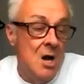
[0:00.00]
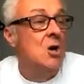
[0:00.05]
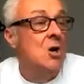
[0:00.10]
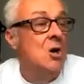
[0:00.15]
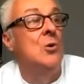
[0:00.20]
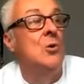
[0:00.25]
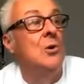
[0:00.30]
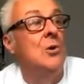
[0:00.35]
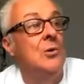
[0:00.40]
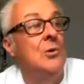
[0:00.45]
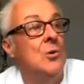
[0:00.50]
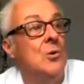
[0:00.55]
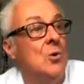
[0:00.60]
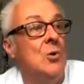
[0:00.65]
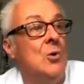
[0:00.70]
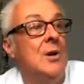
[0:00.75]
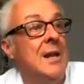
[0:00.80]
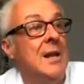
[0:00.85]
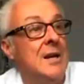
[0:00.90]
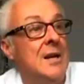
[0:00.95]

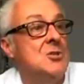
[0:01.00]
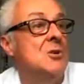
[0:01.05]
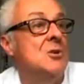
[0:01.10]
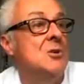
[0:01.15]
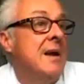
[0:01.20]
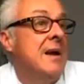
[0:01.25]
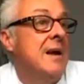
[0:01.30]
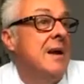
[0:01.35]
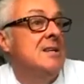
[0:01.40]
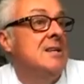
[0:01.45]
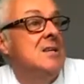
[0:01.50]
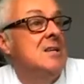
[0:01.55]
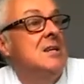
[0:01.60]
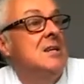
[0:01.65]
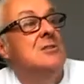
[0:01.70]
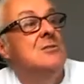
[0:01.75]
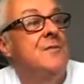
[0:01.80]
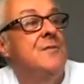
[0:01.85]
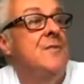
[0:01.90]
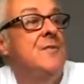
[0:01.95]
or electromagnetic
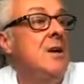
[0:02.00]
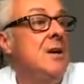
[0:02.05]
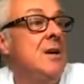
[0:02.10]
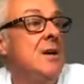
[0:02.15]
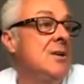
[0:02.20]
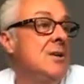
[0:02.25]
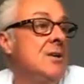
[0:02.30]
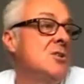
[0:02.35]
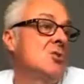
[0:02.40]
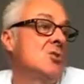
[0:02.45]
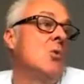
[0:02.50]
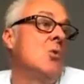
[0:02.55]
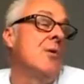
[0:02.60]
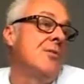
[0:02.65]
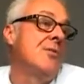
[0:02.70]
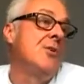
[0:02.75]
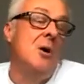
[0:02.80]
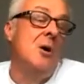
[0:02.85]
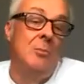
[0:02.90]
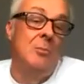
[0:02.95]
interference, or
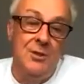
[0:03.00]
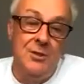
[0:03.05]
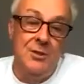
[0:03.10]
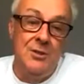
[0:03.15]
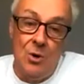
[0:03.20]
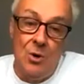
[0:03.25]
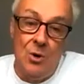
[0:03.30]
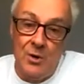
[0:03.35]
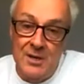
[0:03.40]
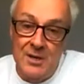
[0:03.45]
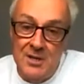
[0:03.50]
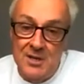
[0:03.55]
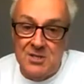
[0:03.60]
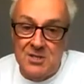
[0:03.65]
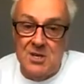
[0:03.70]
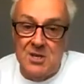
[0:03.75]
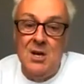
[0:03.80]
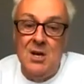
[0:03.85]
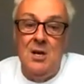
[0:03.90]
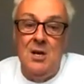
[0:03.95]
thermal
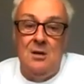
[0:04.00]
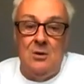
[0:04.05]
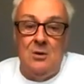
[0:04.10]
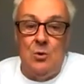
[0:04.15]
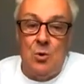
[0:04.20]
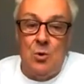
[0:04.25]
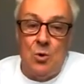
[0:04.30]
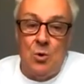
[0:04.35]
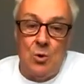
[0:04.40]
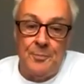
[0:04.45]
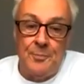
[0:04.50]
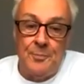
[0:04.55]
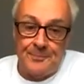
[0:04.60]
noise, or